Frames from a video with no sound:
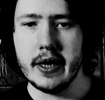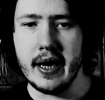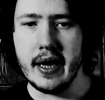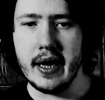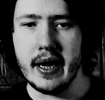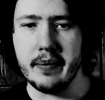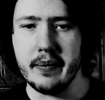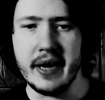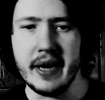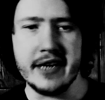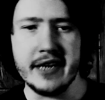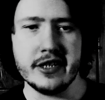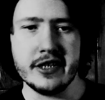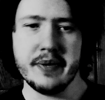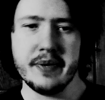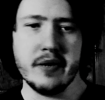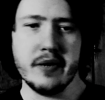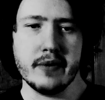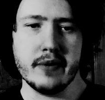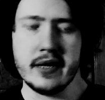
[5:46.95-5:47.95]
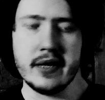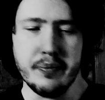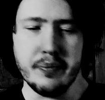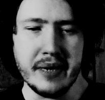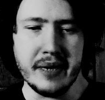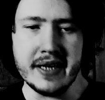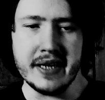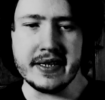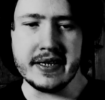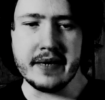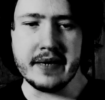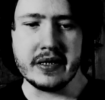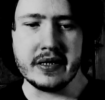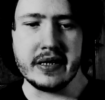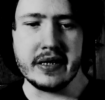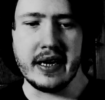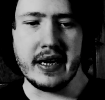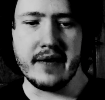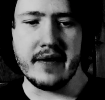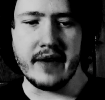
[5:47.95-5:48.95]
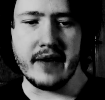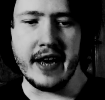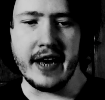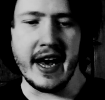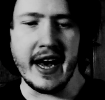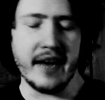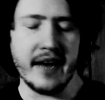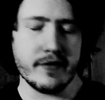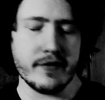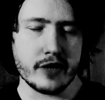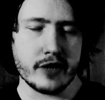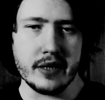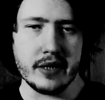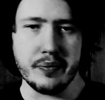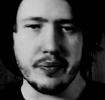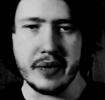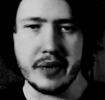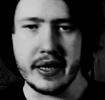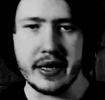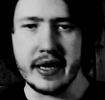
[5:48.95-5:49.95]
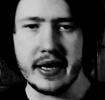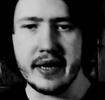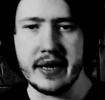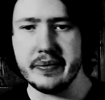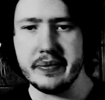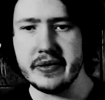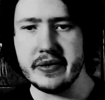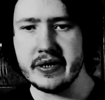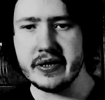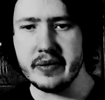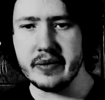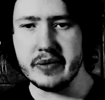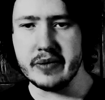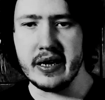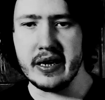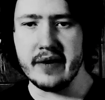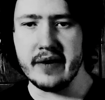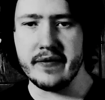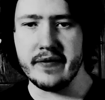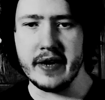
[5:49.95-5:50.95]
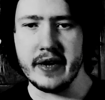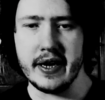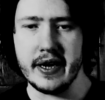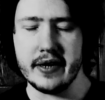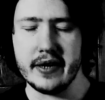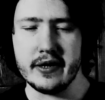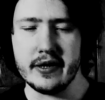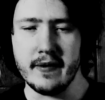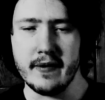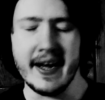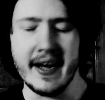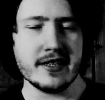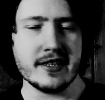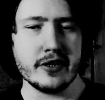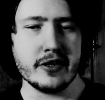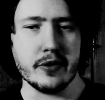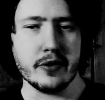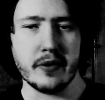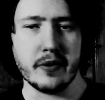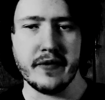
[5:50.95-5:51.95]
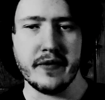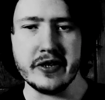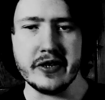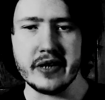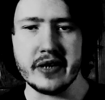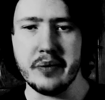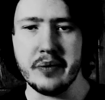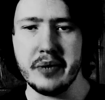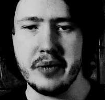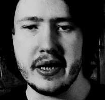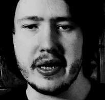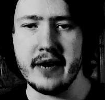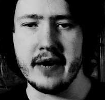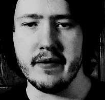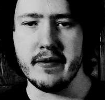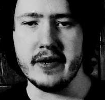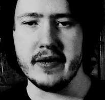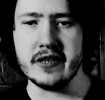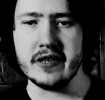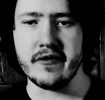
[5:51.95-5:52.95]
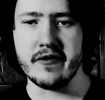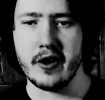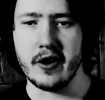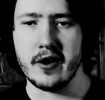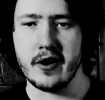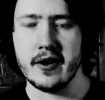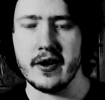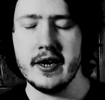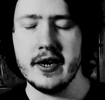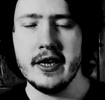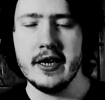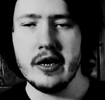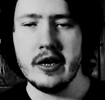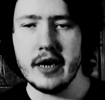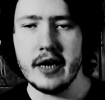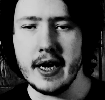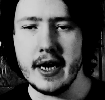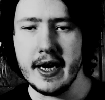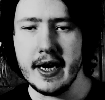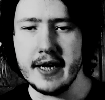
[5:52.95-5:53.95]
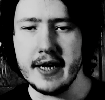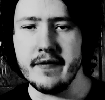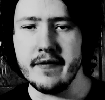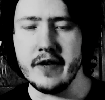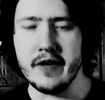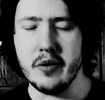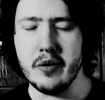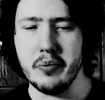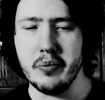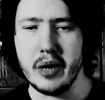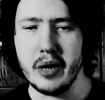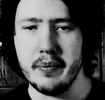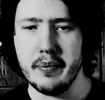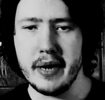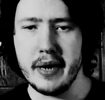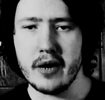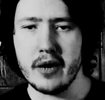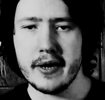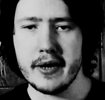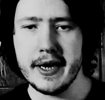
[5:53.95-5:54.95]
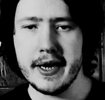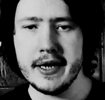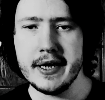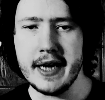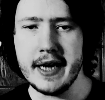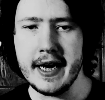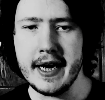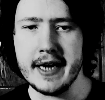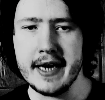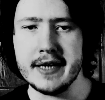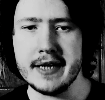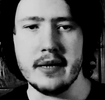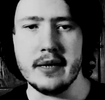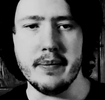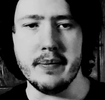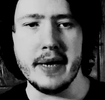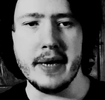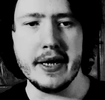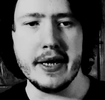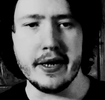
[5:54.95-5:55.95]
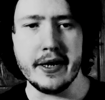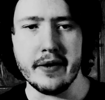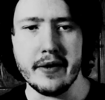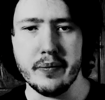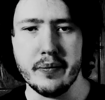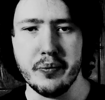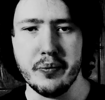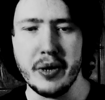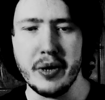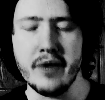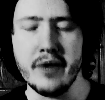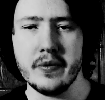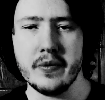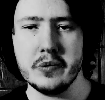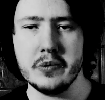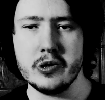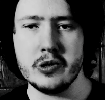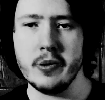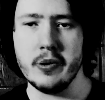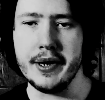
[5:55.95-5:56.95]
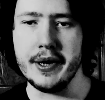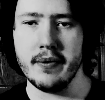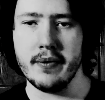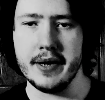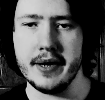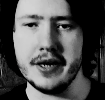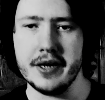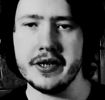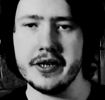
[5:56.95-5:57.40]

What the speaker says: I've just been really busy with stuff. I have tried to put out some stuff. The last 2 reviews I put out was for the film Barbarian and The Menu, both from 2022.